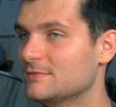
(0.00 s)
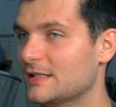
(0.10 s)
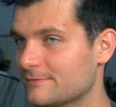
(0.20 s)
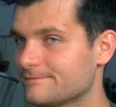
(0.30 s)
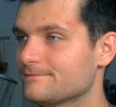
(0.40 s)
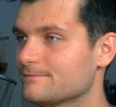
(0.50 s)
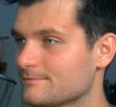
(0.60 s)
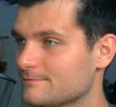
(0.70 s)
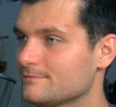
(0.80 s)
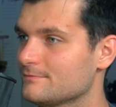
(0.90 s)
I don't like
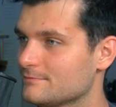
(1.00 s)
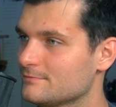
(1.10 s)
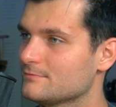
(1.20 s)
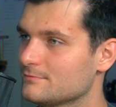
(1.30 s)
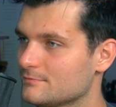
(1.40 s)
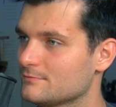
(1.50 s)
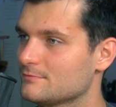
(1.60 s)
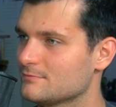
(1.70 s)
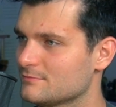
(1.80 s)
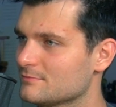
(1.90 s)
that.
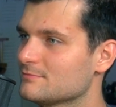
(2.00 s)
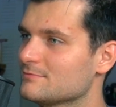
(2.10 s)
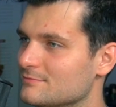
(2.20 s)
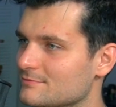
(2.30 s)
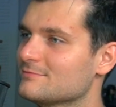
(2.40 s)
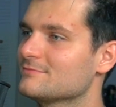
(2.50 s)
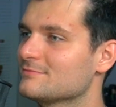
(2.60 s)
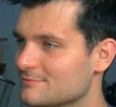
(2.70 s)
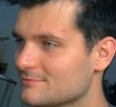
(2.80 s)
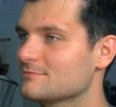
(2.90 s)
That is a
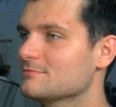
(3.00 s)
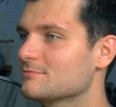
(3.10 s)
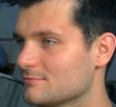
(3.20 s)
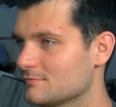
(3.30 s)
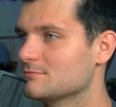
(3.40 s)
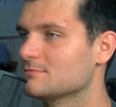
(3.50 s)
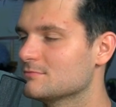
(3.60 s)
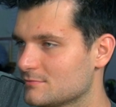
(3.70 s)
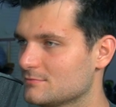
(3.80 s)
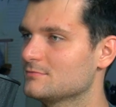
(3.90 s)

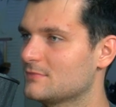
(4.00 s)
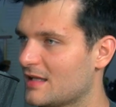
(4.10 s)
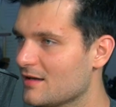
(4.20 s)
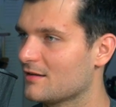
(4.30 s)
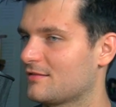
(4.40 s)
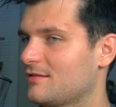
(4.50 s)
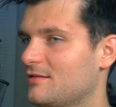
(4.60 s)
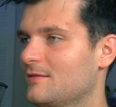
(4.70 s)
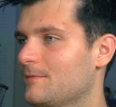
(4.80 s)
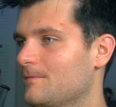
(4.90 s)
character-defining moment. Yes. Are
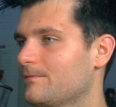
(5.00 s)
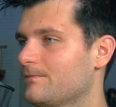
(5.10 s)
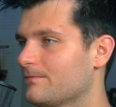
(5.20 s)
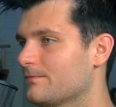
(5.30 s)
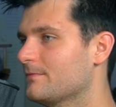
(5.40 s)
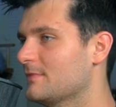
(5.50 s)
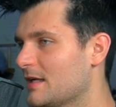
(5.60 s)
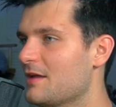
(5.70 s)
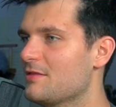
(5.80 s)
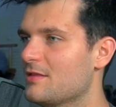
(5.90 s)
you kidding me?
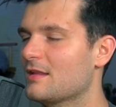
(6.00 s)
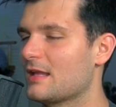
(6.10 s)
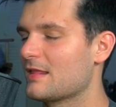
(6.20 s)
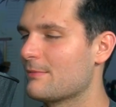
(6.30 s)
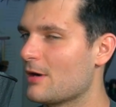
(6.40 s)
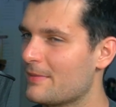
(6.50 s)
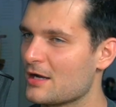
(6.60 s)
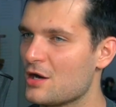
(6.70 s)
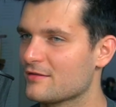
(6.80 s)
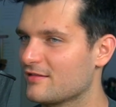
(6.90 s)
Yeah, and like they brought
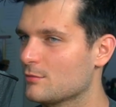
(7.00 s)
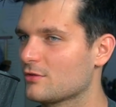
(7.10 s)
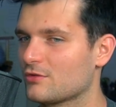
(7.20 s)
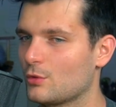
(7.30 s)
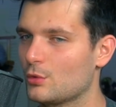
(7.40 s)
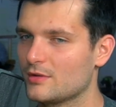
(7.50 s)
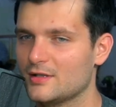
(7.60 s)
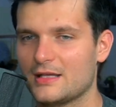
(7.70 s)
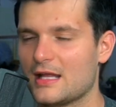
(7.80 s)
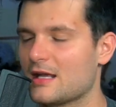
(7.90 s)
back Hans Zimmer's score,
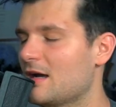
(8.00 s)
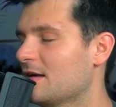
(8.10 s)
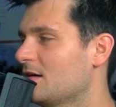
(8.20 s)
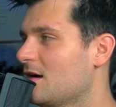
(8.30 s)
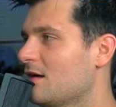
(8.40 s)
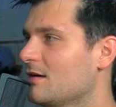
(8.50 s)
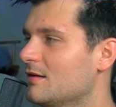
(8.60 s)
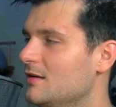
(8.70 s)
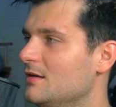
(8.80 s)
and they got